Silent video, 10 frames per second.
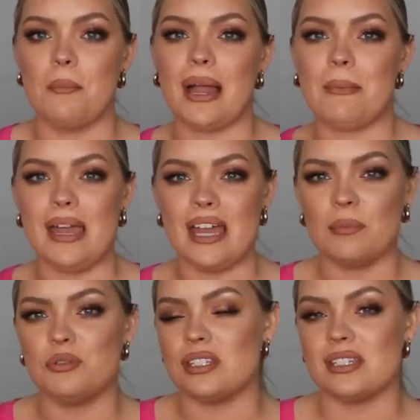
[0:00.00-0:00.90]
my
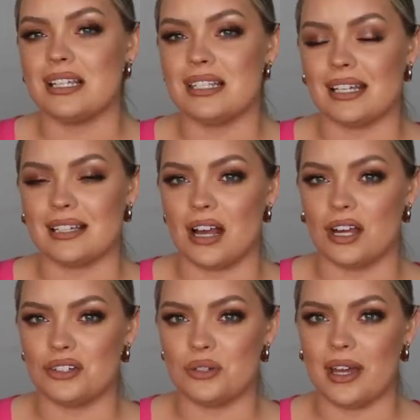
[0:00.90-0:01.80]
makeup just like sticks
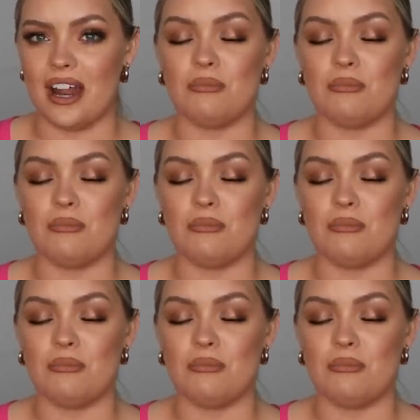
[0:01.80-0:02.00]
onto it.